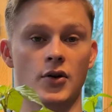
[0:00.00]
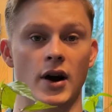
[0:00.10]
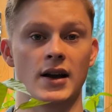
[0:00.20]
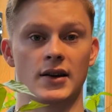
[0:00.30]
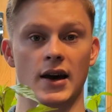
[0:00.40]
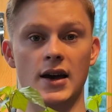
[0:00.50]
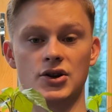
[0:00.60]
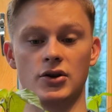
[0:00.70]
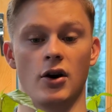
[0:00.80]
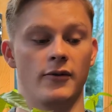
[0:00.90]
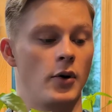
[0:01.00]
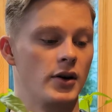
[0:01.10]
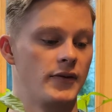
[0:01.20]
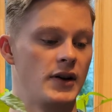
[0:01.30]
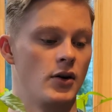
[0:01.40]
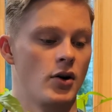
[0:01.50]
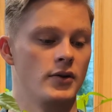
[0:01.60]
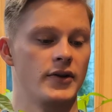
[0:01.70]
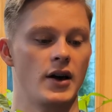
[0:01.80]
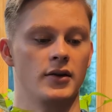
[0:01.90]
a great indication of polyphenol
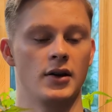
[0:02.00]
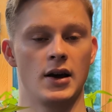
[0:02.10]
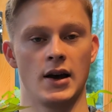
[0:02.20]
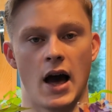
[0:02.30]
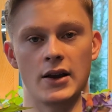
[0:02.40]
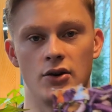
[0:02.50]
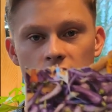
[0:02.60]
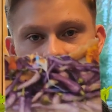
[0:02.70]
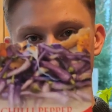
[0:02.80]
content. And you can